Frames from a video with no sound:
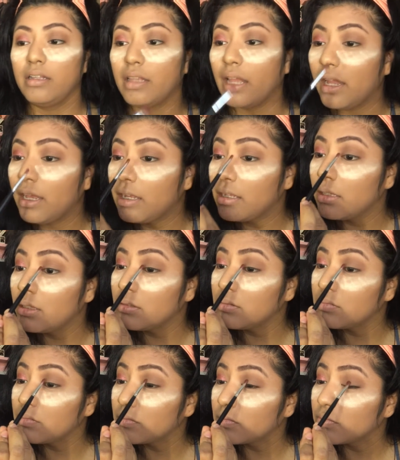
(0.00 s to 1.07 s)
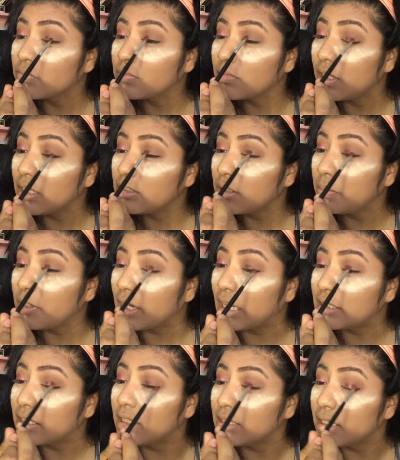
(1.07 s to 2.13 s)
then let's hope you
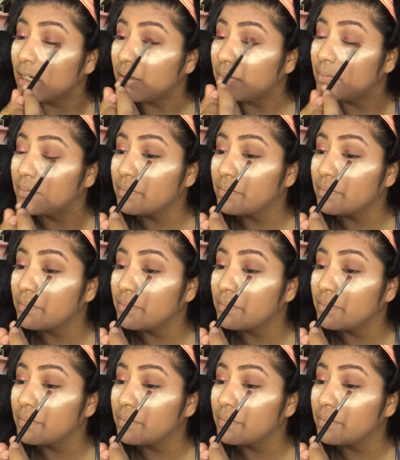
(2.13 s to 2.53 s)
guys can tell.